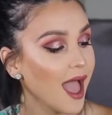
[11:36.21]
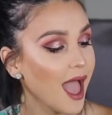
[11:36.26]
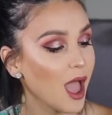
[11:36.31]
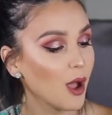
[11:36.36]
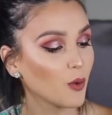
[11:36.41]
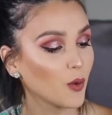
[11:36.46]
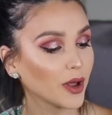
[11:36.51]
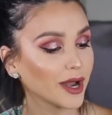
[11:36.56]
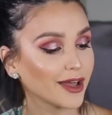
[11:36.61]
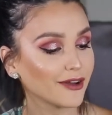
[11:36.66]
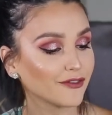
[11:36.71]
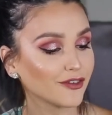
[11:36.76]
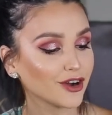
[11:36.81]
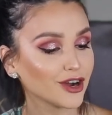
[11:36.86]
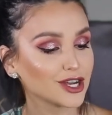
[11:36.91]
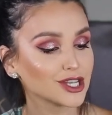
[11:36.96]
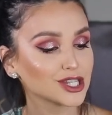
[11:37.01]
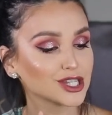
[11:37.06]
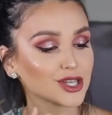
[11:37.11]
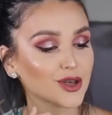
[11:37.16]
and
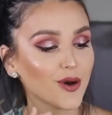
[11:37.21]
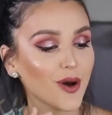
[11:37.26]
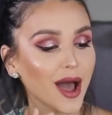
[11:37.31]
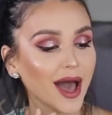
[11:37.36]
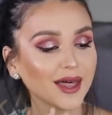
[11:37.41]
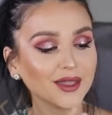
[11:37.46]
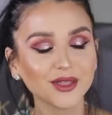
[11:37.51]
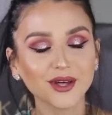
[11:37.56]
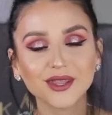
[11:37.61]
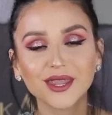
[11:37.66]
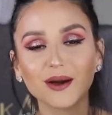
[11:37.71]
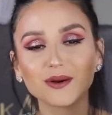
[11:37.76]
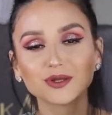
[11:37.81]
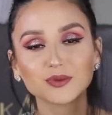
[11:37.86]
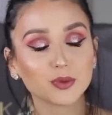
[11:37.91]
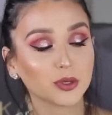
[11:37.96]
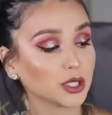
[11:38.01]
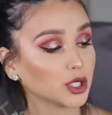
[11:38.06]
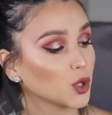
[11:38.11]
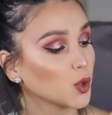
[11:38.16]
whatever so I thought that
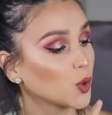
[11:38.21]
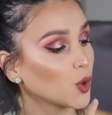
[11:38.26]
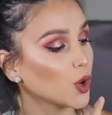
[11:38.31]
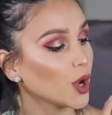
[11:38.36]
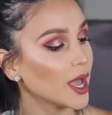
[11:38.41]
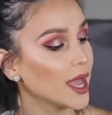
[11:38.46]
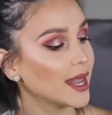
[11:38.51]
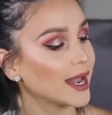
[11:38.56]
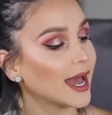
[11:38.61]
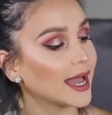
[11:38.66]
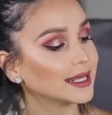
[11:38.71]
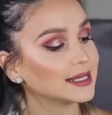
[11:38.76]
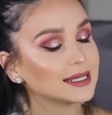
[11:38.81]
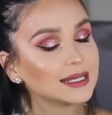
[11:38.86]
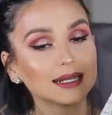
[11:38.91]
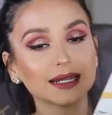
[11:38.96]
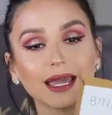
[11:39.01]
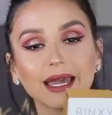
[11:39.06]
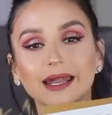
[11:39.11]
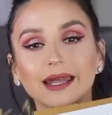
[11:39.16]
was pretty cool and I
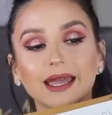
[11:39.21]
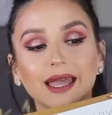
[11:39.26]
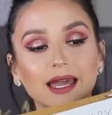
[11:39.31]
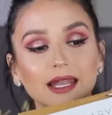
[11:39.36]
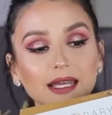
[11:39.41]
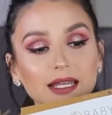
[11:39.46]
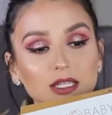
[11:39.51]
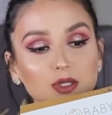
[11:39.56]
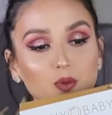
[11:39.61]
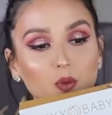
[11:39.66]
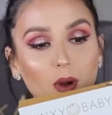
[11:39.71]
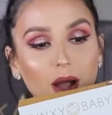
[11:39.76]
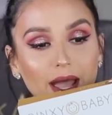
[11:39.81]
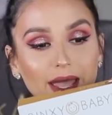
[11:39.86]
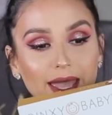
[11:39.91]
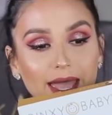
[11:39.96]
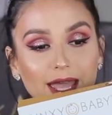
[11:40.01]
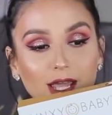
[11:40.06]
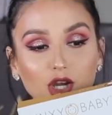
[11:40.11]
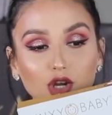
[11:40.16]
did get again is
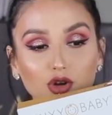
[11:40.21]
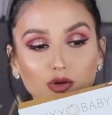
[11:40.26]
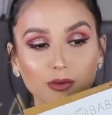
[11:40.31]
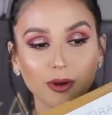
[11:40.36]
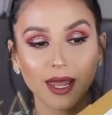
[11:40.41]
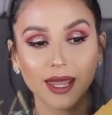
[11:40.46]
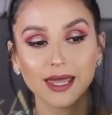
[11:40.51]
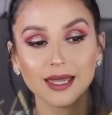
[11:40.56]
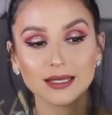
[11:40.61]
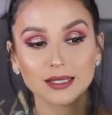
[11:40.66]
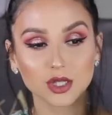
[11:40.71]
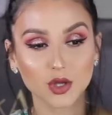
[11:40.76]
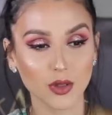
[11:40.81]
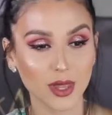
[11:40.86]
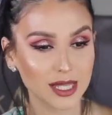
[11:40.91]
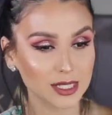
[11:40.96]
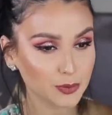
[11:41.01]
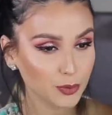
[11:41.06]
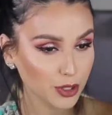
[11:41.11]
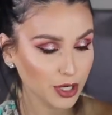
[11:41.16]
white and gray
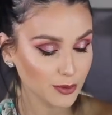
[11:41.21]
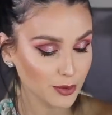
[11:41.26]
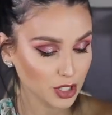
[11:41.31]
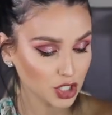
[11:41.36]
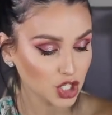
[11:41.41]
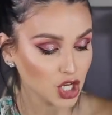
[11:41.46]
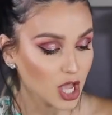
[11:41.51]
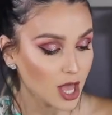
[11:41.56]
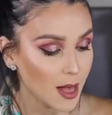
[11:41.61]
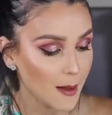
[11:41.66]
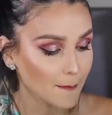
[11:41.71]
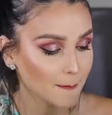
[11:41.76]
so that's pretty much